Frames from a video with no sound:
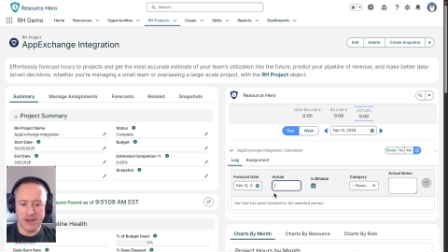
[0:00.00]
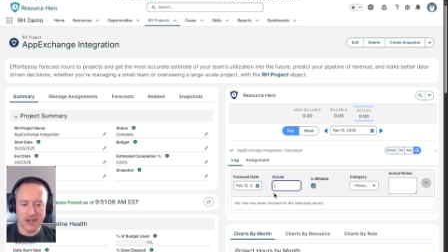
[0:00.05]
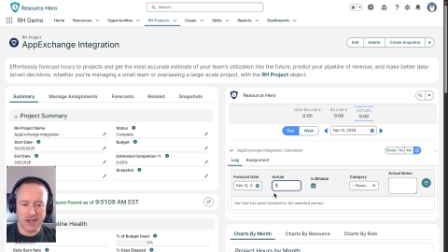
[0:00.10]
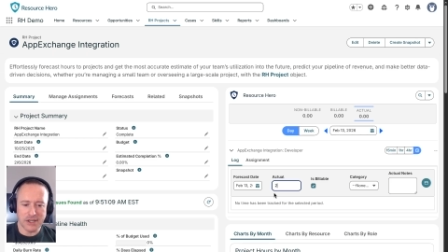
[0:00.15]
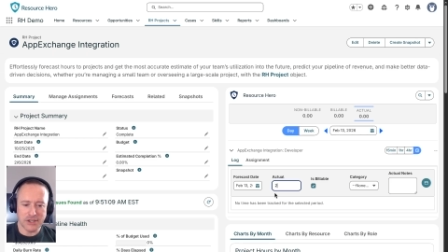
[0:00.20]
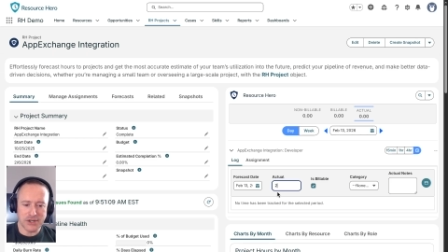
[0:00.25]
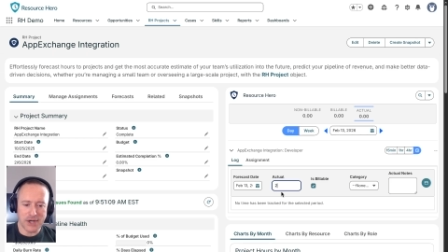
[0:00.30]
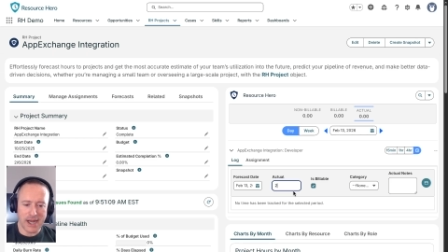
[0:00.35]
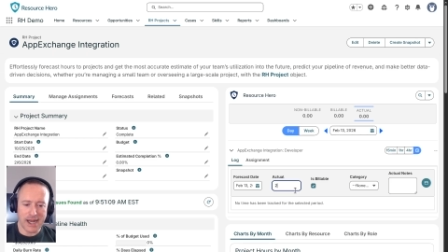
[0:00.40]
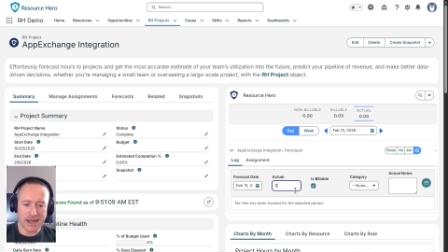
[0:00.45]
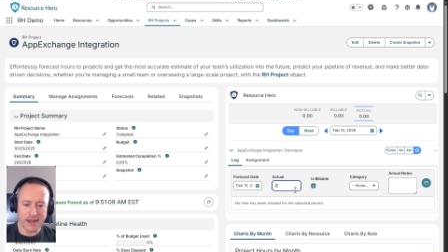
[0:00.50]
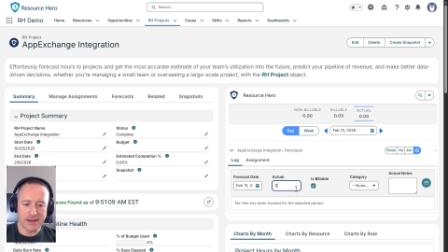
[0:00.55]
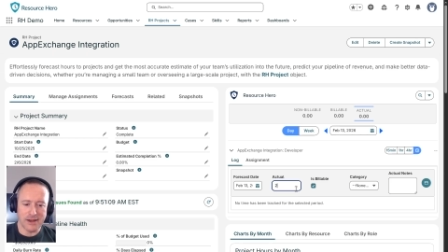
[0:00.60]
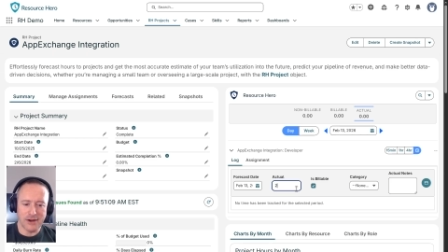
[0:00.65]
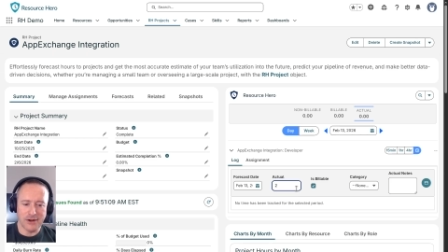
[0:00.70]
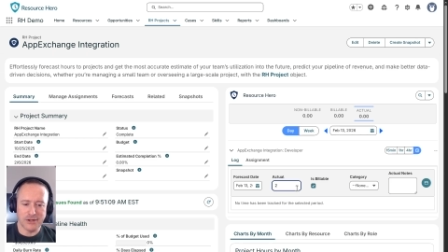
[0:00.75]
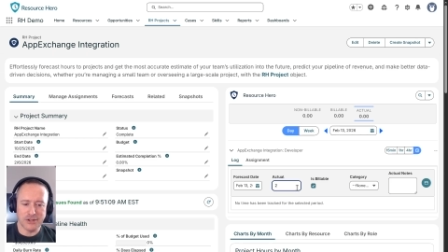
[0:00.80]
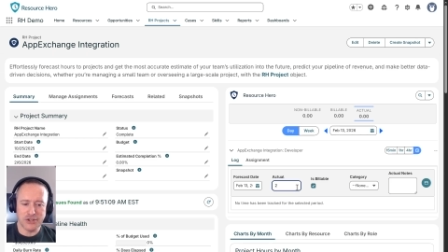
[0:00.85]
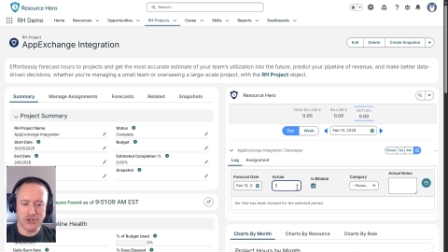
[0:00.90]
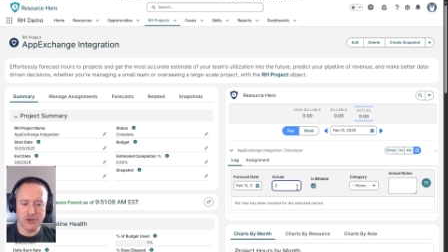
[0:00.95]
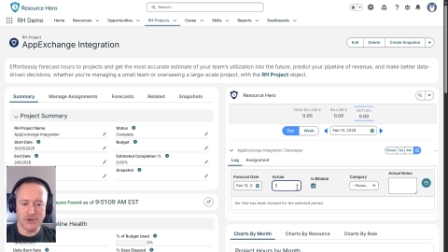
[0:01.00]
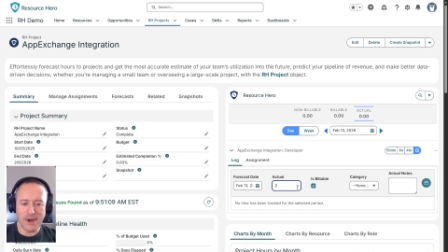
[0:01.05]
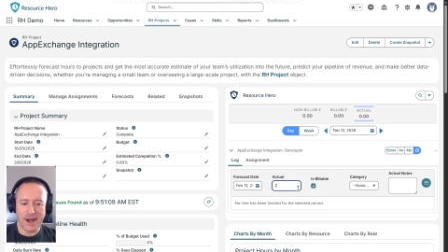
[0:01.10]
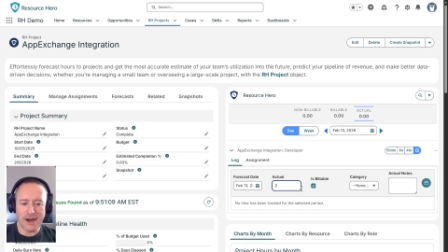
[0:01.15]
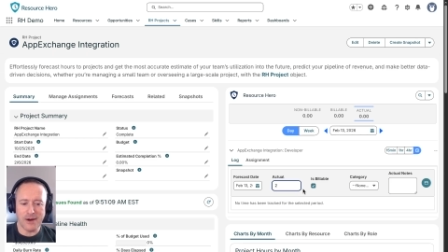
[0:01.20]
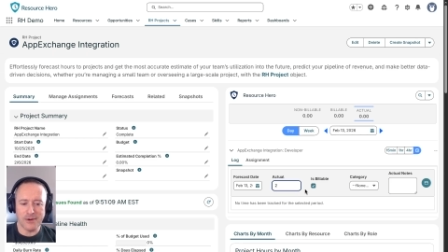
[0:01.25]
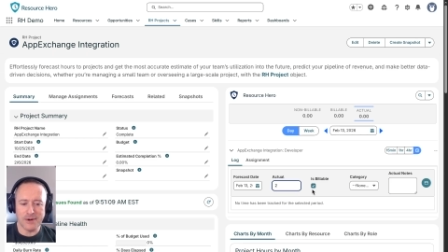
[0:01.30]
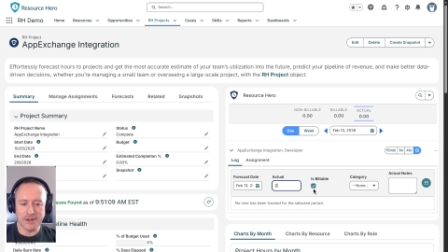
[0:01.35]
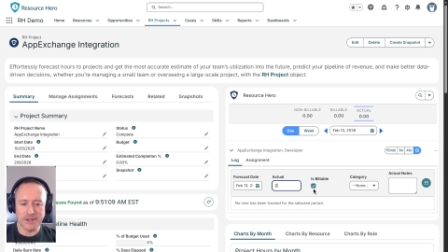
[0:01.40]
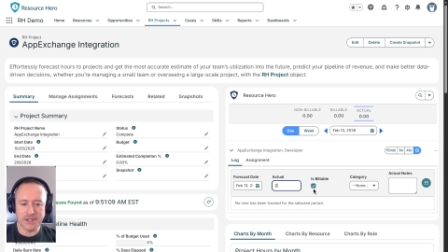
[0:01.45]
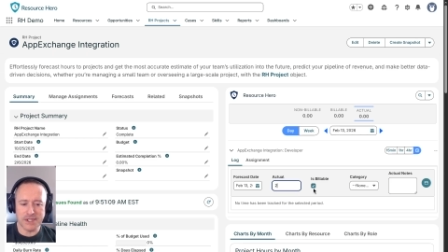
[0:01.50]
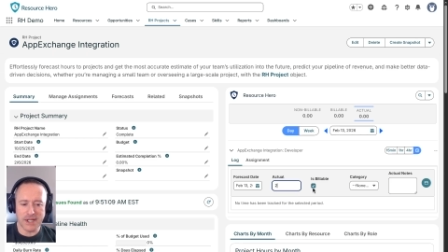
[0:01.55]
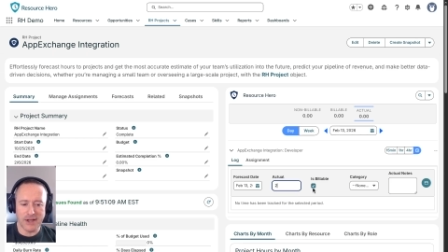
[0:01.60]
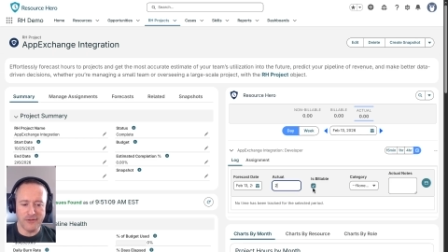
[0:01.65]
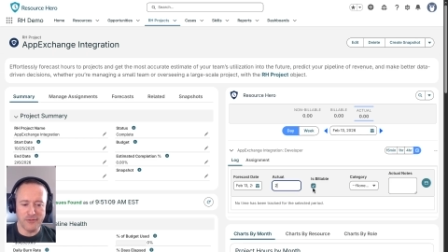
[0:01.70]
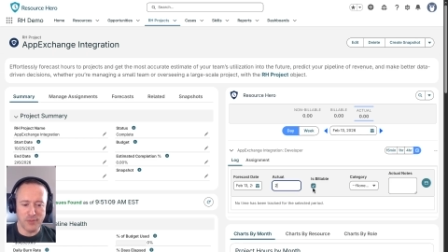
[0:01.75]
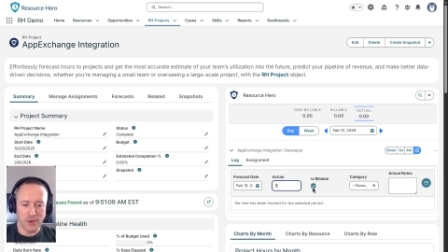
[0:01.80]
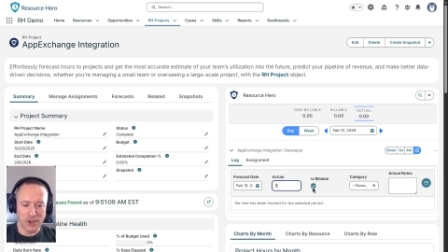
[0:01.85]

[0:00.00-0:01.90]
you could track your 2 hours of